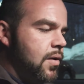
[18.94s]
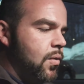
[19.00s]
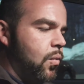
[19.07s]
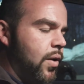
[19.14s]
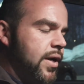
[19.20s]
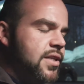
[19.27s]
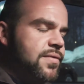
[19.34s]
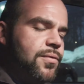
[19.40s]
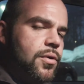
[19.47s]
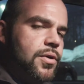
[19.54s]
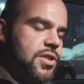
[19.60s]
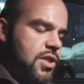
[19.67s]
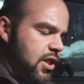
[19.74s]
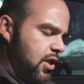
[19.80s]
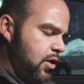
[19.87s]
What it's for
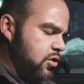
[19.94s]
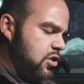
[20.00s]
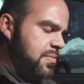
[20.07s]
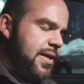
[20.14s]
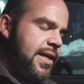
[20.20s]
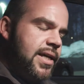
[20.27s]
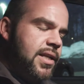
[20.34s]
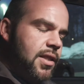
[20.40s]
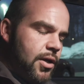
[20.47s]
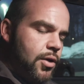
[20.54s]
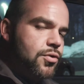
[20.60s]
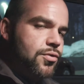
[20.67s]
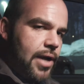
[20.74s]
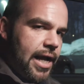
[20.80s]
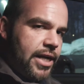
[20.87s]
is low speed, low
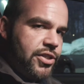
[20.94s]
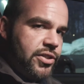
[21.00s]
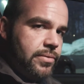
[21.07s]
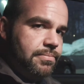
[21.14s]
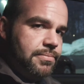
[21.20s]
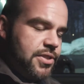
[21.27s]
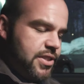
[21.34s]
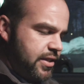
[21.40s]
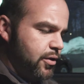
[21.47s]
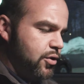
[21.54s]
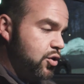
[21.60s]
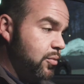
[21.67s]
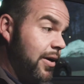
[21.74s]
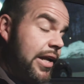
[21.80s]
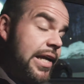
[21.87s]
traction. 0
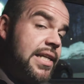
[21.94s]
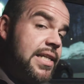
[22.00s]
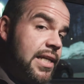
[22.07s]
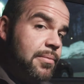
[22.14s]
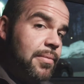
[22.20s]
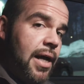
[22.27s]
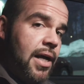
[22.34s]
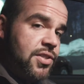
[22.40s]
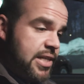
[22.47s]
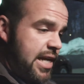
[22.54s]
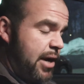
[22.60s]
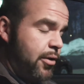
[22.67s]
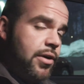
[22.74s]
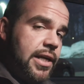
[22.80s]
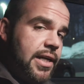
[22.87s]
to about 18 miles an
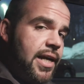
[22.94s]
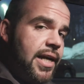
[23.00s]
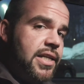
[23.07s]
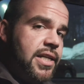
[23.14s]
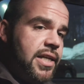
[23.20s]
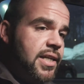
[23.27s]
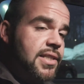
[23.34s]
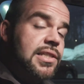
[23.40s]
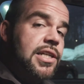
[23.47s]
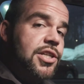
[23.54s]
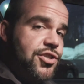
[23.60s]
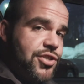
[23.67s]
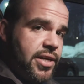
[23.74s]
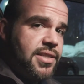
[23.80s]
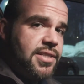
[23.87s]
hour. At 19, it's going to
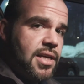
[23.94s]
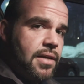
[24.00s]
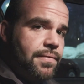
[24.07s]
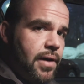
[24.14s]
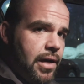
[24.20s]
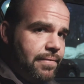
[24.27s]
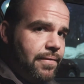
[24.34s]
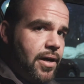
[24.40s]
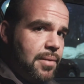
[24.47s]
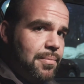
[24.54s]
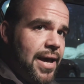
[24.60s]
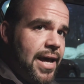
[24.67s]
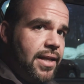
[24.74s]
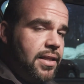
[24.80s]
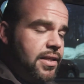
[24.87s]
shut itself off
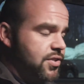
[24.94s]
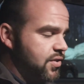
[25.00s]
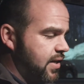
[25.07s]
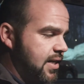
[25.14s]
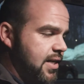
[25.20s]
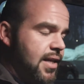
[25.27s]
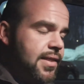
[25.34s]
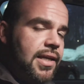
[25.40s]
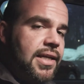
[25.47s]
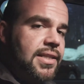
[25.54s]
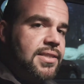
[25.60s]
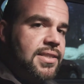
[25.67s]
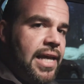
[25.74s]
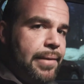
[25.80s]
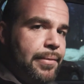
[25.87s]
automatically so that nothing
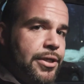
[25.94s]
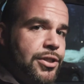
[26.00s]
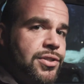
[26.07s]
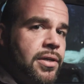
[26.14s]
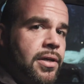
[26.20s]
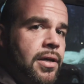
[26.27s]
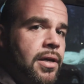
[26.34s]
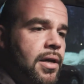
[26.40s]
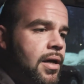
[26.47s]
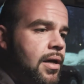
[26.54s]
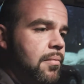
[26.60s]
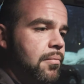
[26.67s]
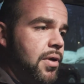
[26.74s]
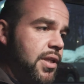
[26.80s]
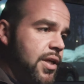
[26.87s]
gets damaged.
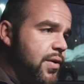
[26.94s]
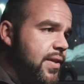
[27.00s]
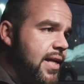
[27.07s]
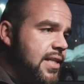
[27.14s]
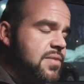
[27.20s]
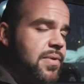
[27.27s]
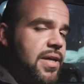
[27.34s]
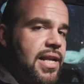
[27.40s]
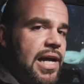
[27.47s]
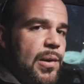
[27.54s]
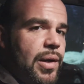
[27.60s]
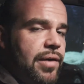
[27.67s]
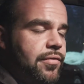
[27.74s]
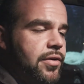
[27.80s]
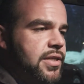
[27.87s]
Below that speed,
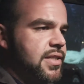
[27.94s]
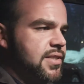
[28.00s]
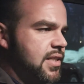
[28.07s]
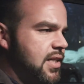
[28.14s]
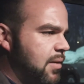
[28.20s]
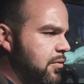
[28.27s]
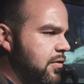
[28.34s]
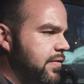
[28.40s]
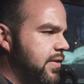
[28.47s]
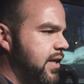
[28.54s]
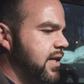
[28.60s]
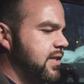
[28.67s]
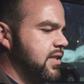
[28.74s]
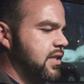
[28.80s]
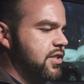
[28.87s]
however, it does a number of
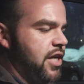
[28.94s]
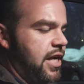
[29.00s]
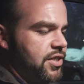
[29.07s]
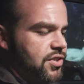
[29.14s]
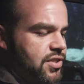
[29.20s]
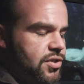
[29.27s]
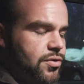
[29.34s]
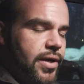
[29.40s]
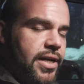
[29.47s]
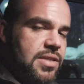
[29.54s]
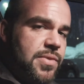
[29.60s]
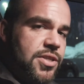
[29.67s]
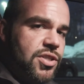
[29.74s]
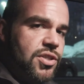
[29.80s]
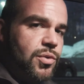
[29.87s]
things. It changes the
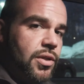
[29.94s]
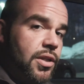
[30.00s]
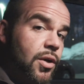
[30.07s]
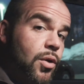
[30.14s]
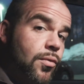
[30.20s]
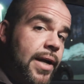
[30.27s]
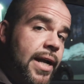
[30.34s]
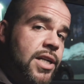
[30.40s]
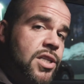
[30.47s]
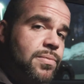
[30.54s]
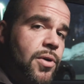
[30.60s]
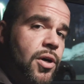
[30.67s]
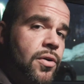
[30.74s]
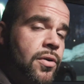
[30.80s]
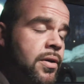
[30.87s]
transmission to a low range
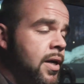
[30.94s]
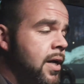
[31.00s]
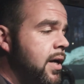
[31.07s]
mode.